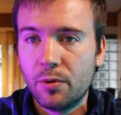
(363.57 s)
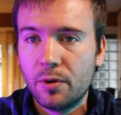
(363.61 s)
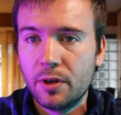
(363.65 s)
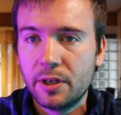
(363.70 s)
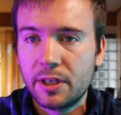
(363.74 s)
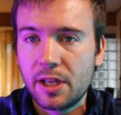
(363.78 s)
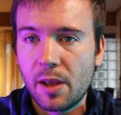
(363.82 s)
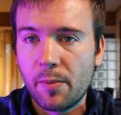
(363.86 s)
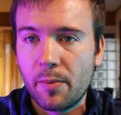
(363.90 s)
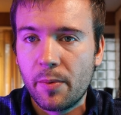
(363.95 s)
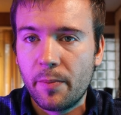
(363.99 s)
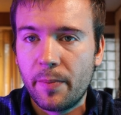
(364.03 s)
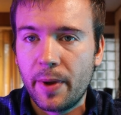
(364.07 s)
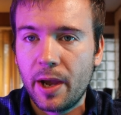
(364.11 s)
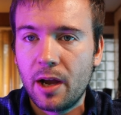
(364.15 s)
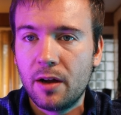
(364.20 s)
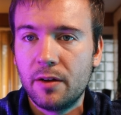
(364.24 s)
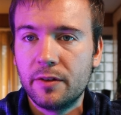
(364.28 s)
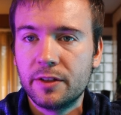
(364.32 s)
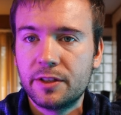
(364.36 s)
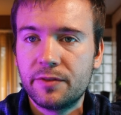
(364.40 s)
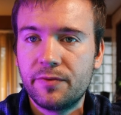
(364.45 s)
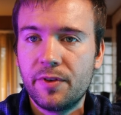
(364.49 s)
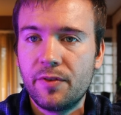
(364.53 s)
debit
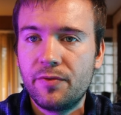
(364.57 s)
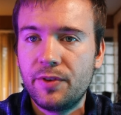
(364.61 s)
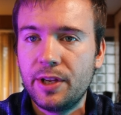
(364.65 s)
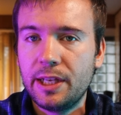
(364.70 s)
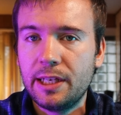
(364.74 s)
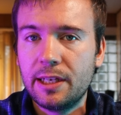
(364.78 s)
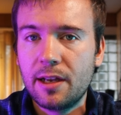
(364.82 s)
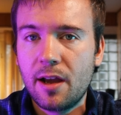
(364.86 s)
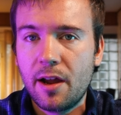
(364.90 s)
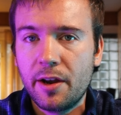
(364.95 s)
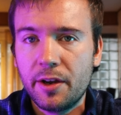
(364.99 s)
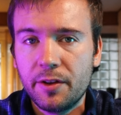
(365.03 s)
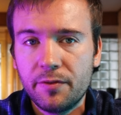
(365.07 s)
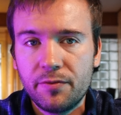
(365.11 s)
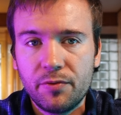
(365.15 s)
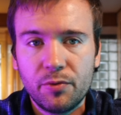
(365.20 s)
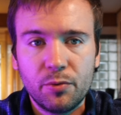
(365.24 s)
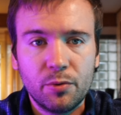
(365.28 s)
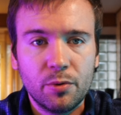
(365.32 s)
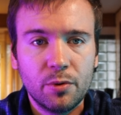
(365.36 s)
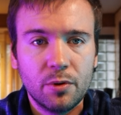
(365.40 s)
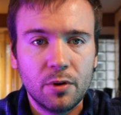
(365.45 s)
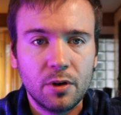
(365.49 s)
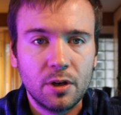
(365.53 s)
balance
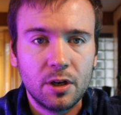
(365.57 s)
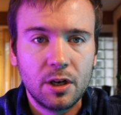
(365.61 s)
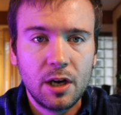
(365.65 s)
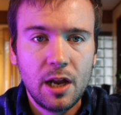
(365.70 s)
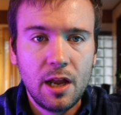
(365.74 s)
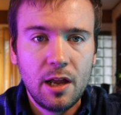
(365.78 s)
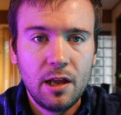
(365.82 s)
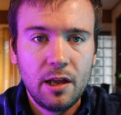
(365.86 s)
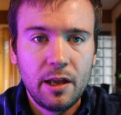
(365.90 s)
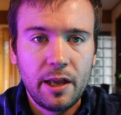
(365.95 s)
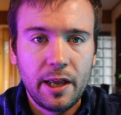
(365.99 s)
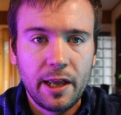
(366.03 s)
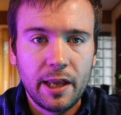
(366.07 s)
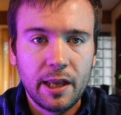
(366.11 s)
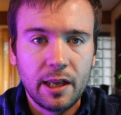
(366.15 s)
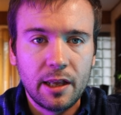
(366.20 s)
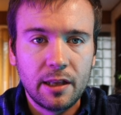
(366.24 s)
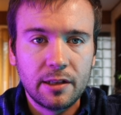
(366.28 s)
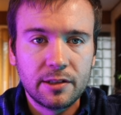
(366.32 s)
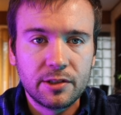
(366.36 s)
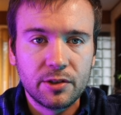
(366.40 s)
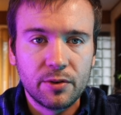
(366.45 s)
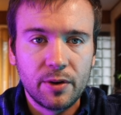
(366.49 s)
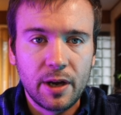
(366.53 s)
1594,
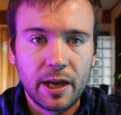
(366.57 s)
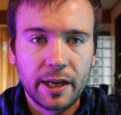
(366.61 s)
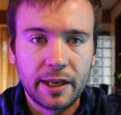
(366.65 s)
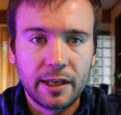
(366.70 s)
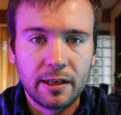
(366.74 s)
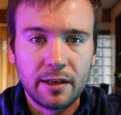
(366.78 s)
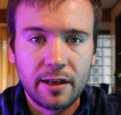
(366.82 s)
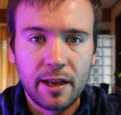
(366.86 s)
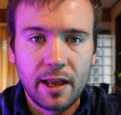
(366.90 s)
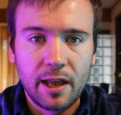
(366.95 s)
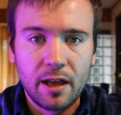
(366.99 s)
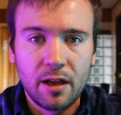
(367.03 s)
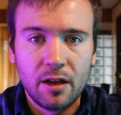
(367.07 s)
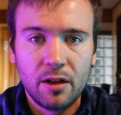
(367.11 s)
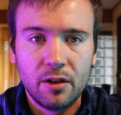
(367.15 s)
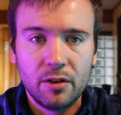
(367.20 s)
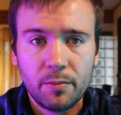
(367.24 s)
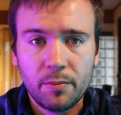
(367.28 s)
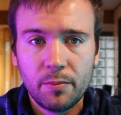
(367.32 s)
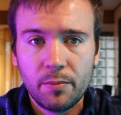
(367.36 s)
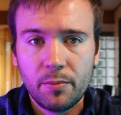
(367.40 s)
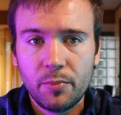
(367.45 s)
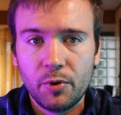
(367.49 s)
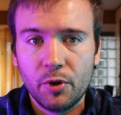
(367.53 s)
and so I can
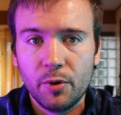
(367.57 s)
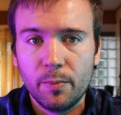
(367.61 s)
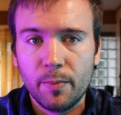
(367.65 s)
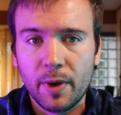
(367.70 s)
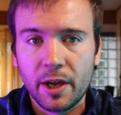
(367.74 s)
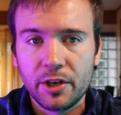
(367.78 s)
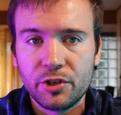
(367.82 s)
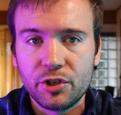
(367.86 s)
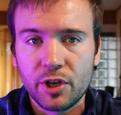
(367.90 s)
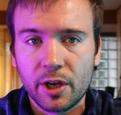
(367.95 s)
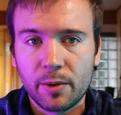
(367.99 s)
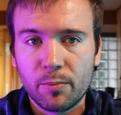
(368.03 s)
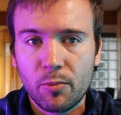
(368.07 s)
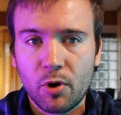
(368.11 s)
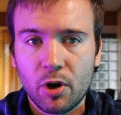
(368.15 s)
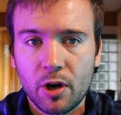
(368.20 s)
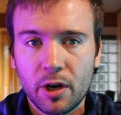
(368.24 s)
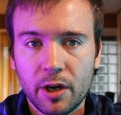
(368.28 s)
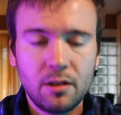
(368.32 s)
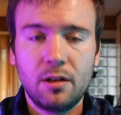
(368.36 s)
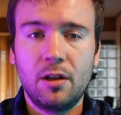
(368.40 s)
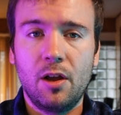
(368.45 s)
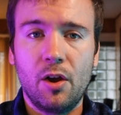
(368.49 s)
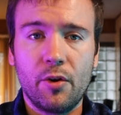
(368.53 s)
now put my check
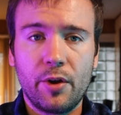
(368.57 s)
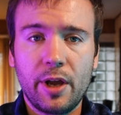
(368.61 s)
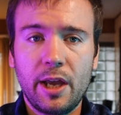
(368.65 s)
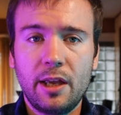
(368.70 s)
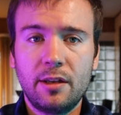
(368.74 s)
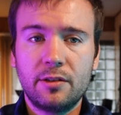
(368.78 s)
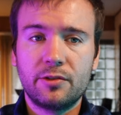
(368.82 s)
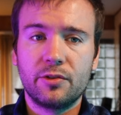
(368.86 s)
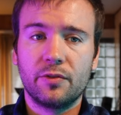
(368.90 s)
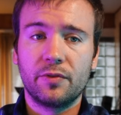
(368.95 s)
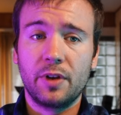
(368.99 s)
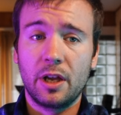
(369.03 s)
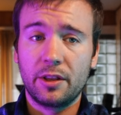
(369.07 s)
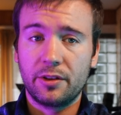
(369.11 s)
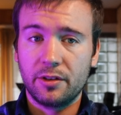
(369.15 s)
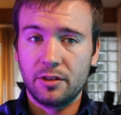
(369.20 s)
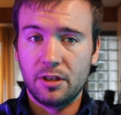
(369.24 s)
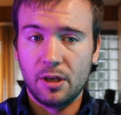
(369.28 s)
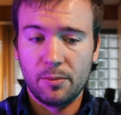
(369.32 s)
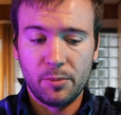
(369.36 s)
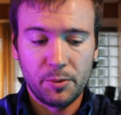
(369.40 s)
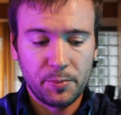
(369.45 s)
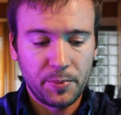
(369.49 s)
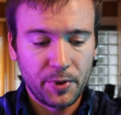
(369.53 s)
mark. Okay, so I've got the
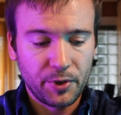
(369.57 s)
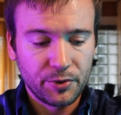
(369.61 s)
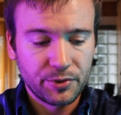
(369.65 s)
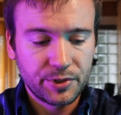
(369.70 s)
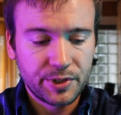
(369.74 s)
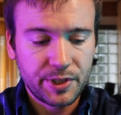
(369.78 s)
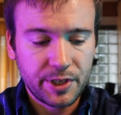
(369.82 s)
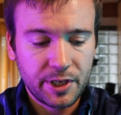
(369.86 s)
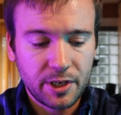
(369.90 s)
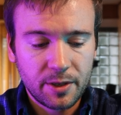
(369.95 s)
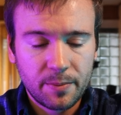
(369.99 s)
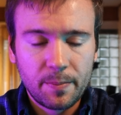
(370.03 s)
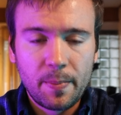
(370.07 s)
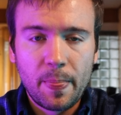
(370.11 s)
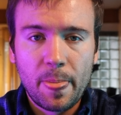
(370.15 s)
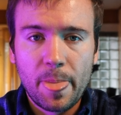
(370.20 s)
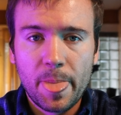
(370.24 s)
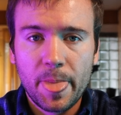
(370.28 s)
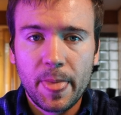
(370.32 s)
double post there.